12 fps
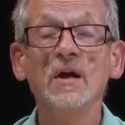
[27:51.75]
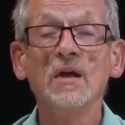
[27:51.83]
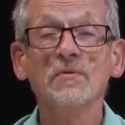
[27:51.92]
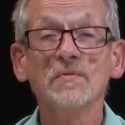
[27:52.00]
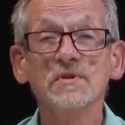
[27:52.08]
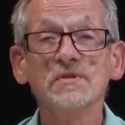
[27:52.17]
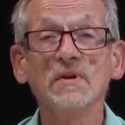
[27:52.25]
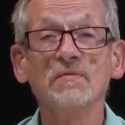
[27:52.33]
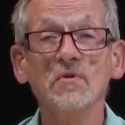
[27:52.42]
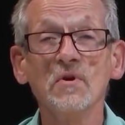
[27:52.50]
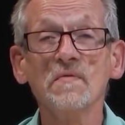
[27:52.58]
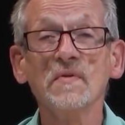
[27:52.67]
to receive
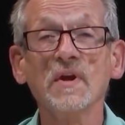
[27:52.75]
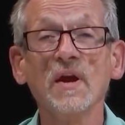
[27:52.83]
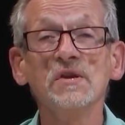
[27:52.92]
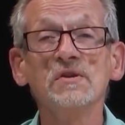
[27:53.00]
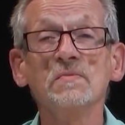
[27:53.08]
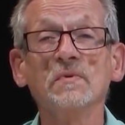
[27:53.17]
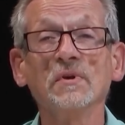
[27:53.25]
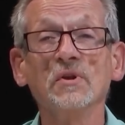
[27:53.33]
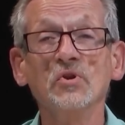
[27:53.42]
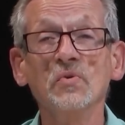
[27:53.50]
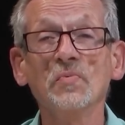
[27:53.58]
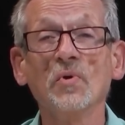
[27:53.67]
notification when a
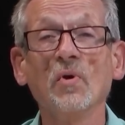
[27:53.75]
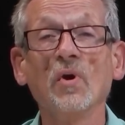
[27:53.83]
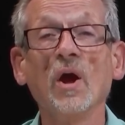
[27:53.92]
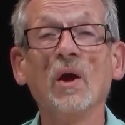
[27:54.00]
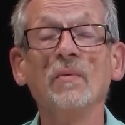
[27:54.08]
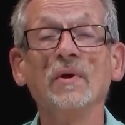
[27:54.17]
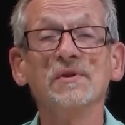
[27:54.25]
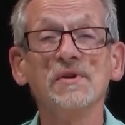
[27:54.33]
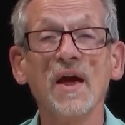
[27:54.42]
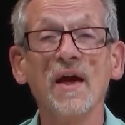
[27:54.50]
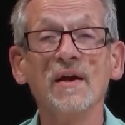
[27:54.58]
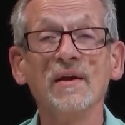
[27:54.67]
new program is
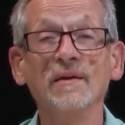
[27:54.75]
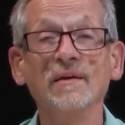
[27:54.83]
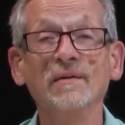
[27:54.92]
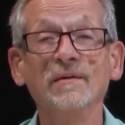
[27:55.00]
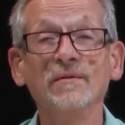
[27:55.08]
added.